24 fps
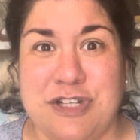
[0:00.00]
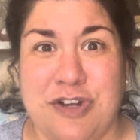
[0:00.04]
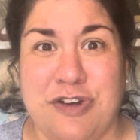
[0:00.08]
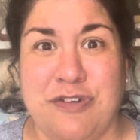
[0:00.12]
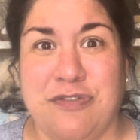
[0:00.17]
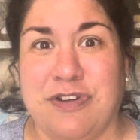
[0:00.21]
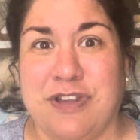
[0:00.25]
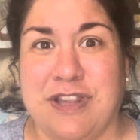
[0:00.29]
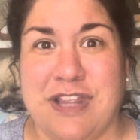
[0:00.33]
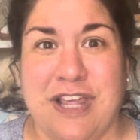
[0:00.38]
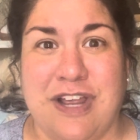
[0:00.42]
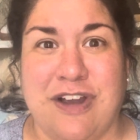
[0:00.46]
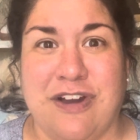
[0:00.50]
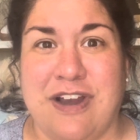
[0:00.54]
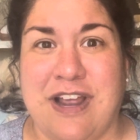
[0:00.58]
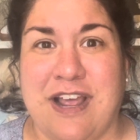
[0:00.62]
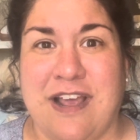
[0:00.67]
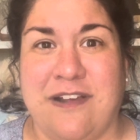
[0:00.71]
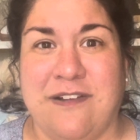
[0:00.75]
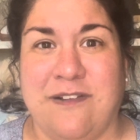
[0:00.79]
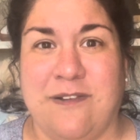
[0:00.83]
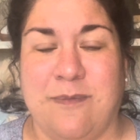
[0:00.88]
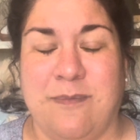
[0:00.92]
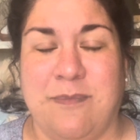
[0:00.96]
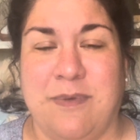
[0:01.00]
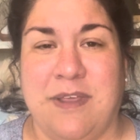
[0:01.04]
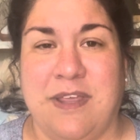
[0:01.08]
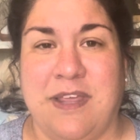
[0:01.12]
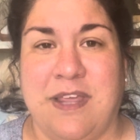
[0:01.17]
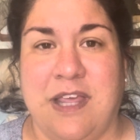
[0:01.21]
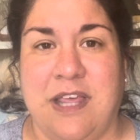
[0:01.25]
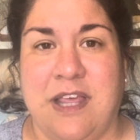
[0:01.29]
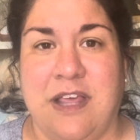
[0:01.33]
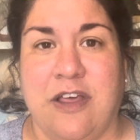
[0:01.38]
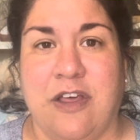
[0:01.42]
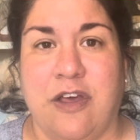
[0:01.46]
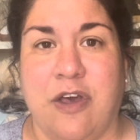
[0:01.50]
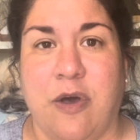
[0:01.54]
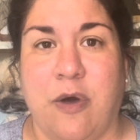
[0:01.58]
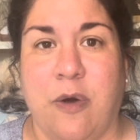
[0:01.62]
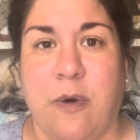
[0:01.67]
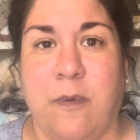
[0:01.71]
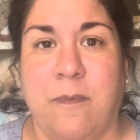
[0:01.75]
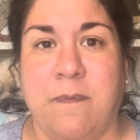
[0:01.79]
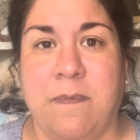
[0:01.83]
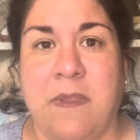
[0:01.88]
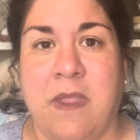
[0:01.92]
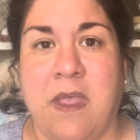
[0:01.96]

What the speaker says: over there has a big ego.